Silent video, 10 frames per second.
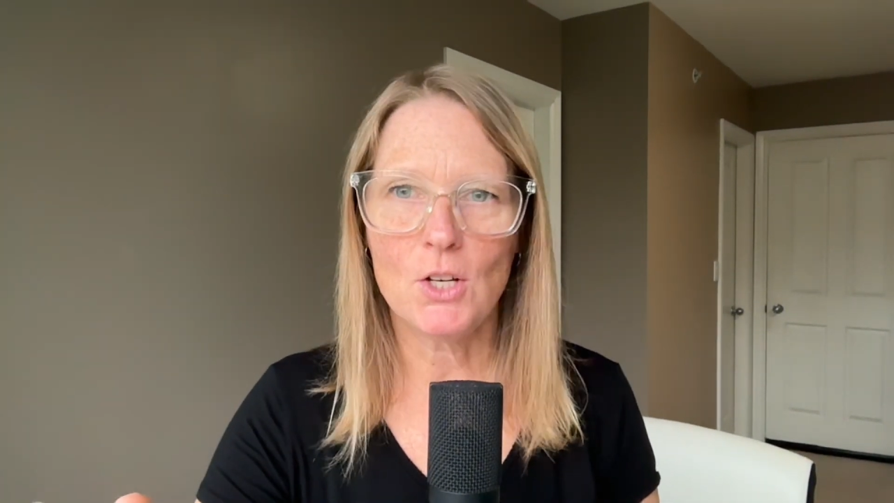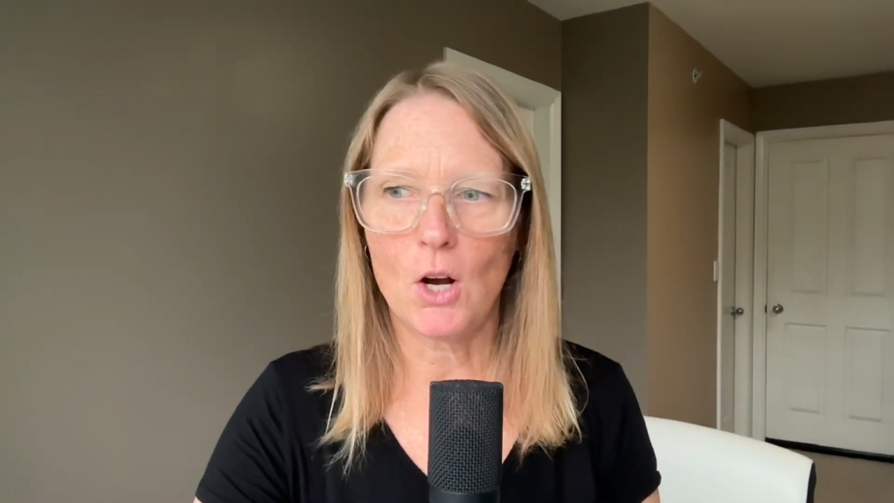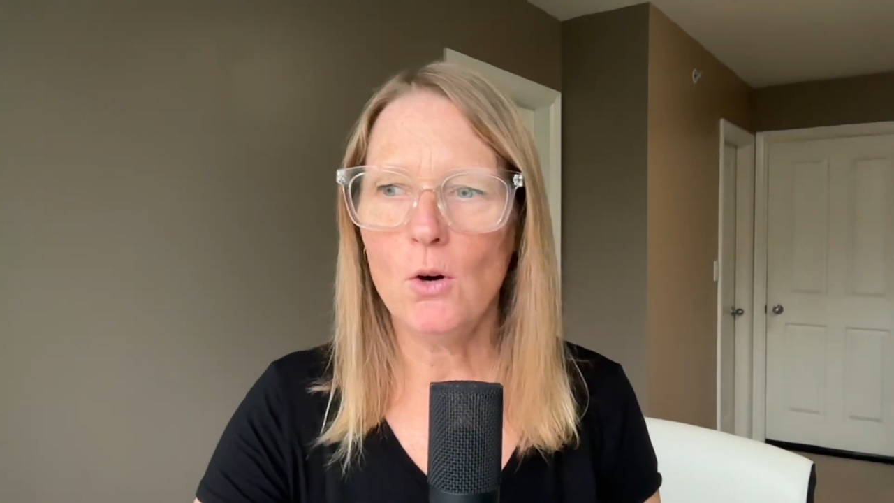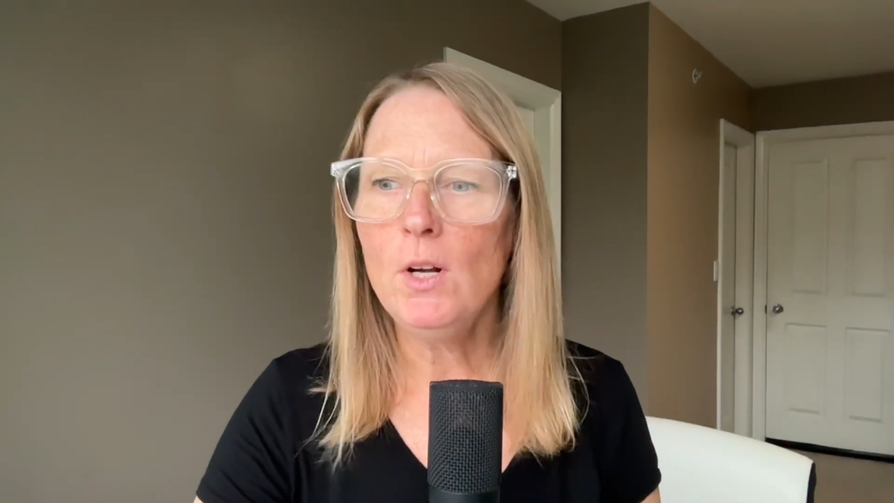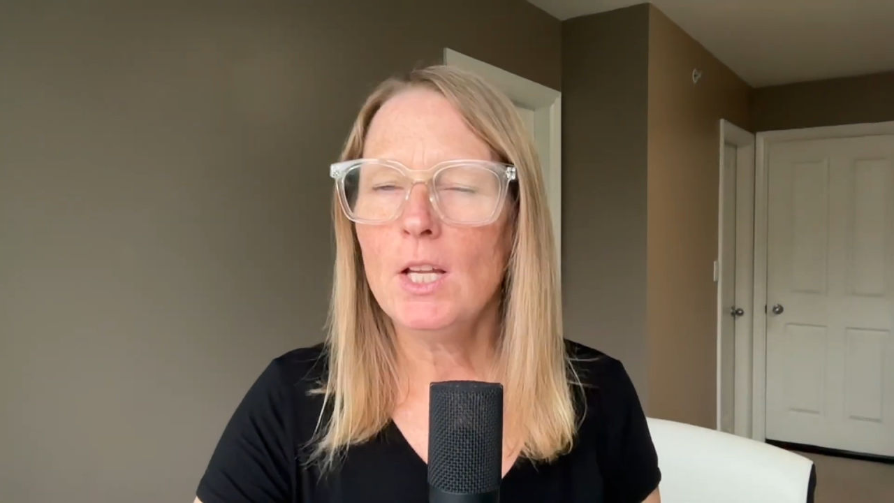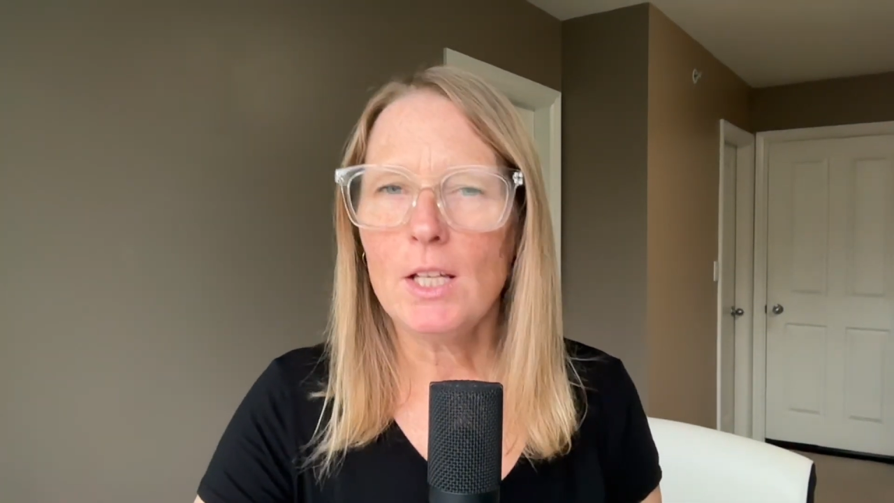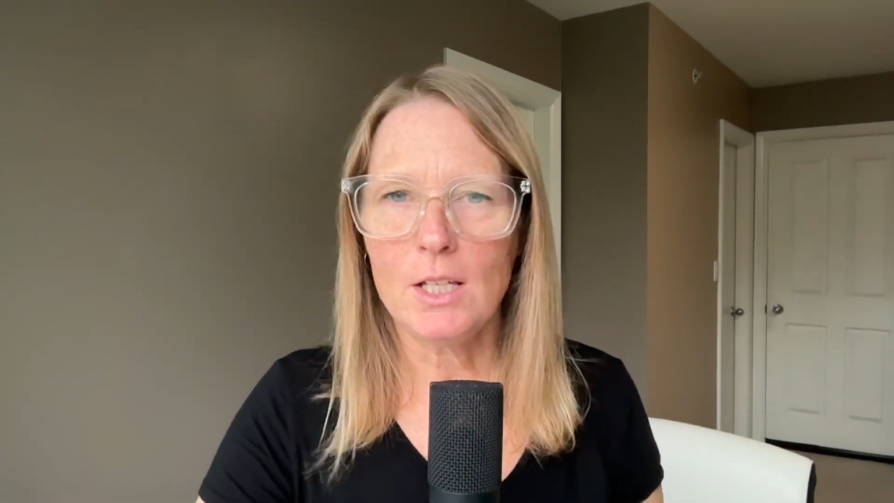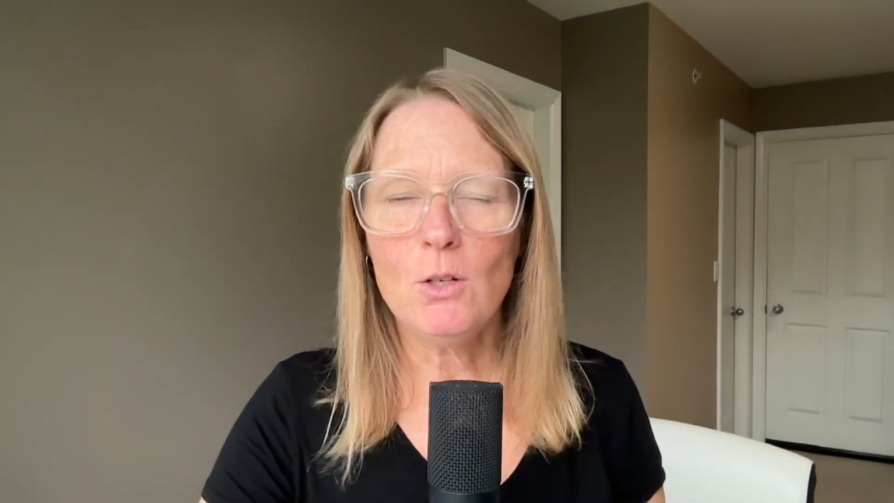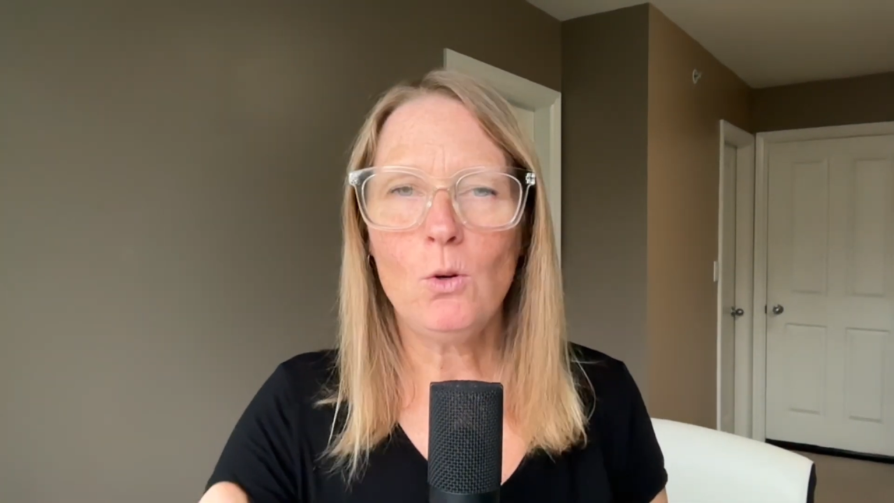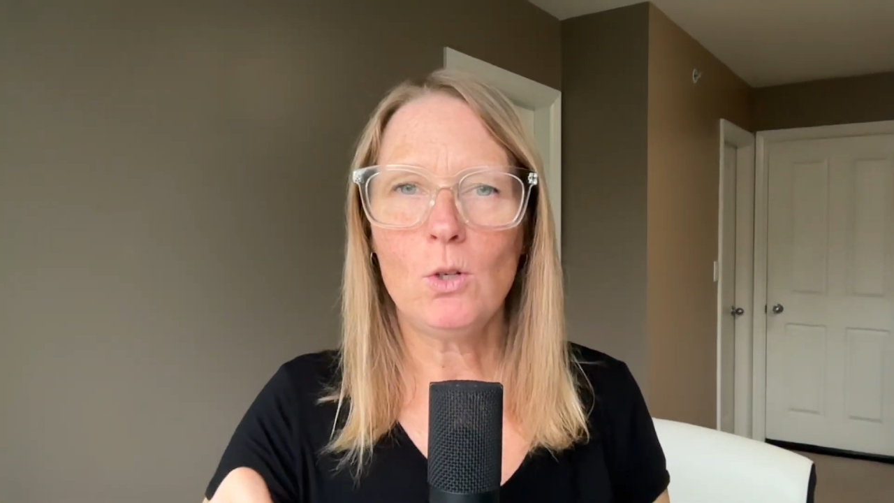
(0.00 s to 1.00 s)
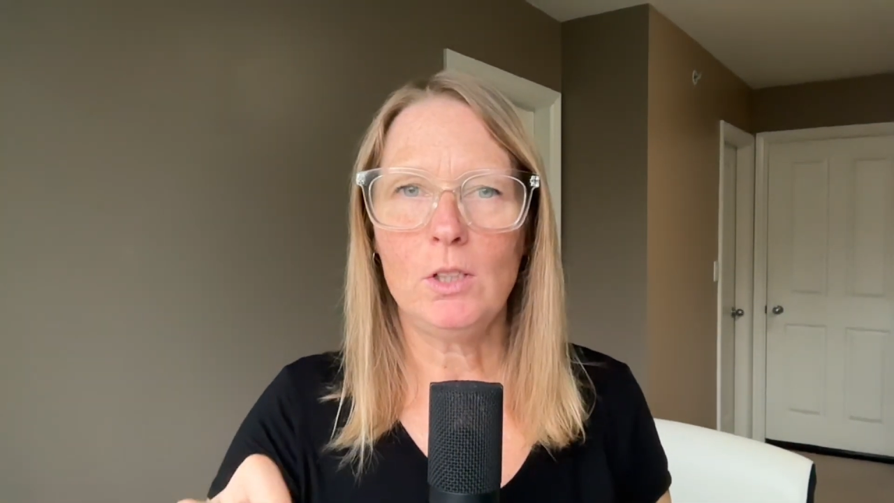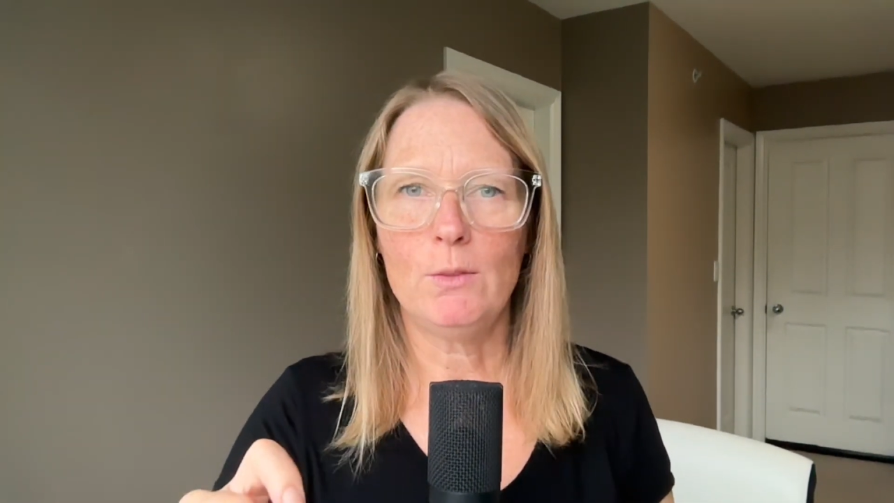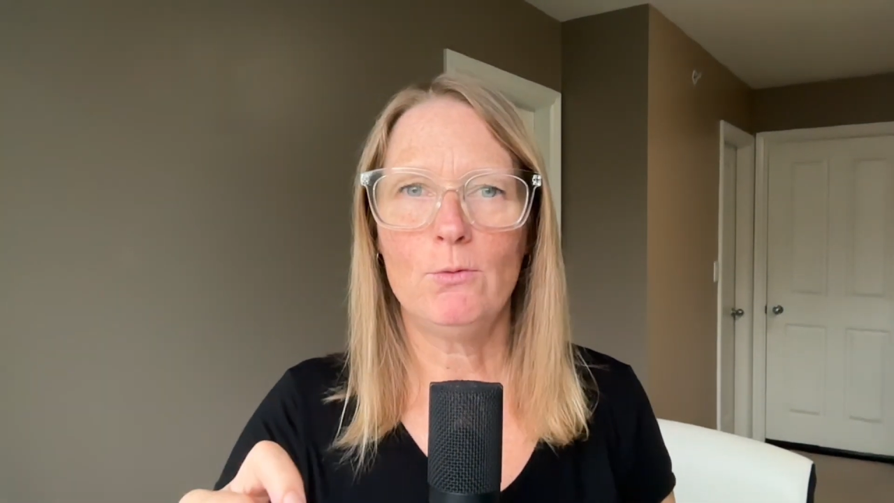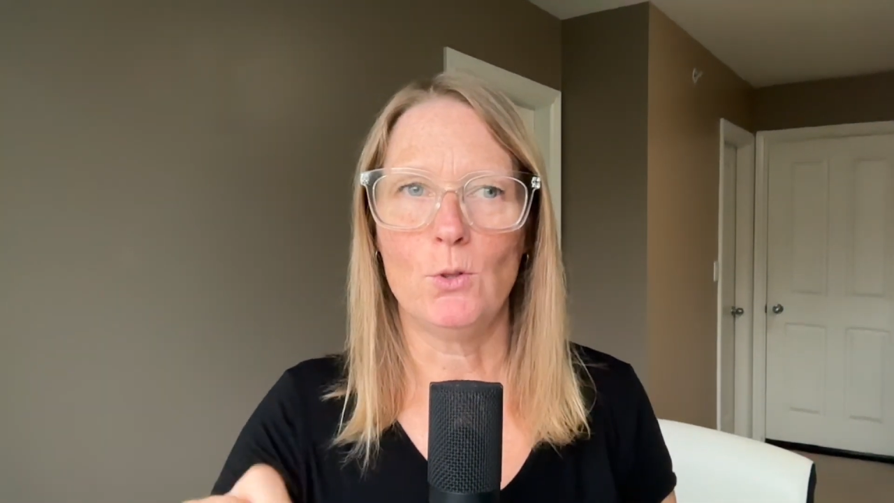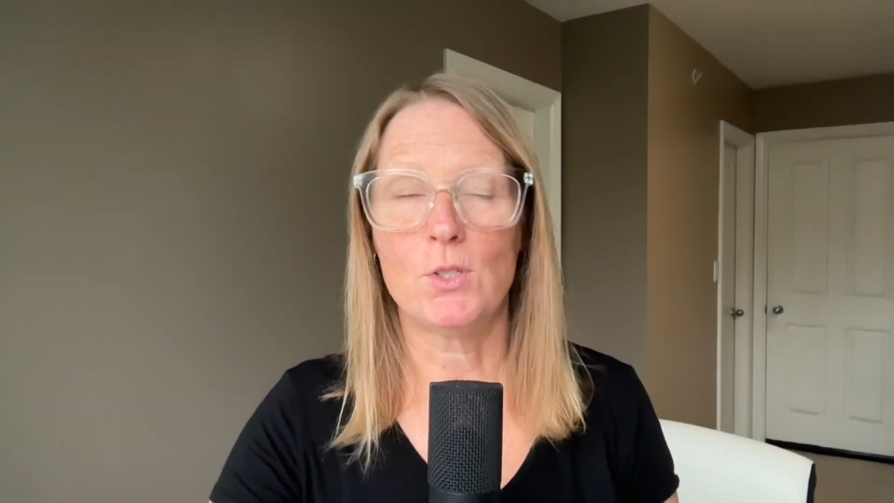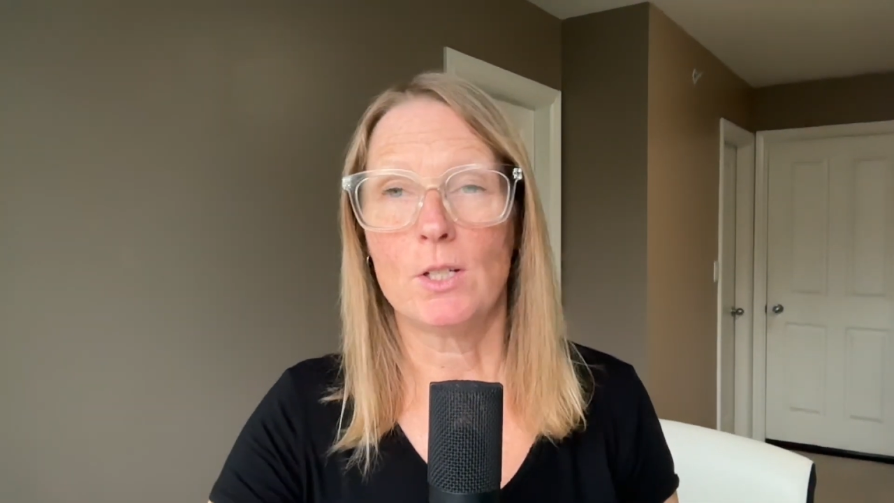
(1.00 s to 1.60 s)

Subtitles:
know, eat whole clean foods.